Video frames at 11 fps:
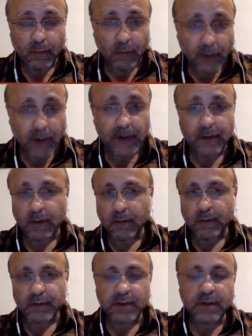write
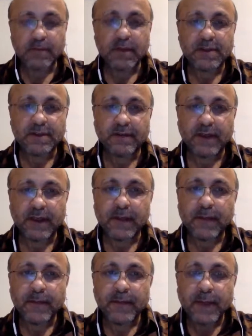almost compulsively,
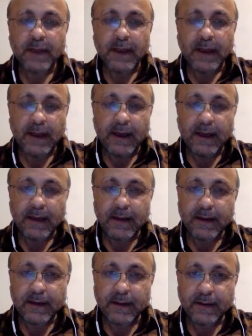and
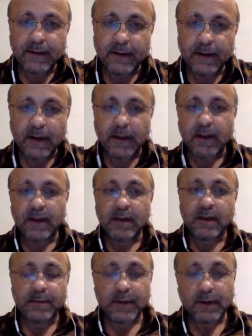I
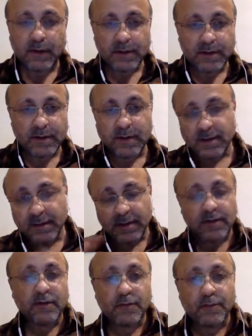come across another
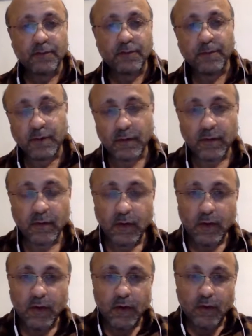set of people
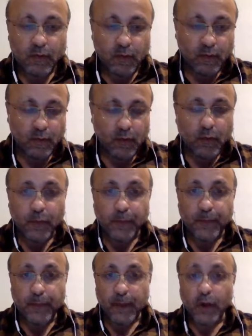who
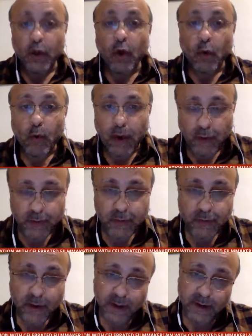know how
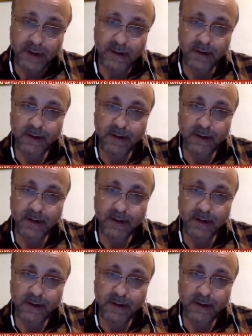to write,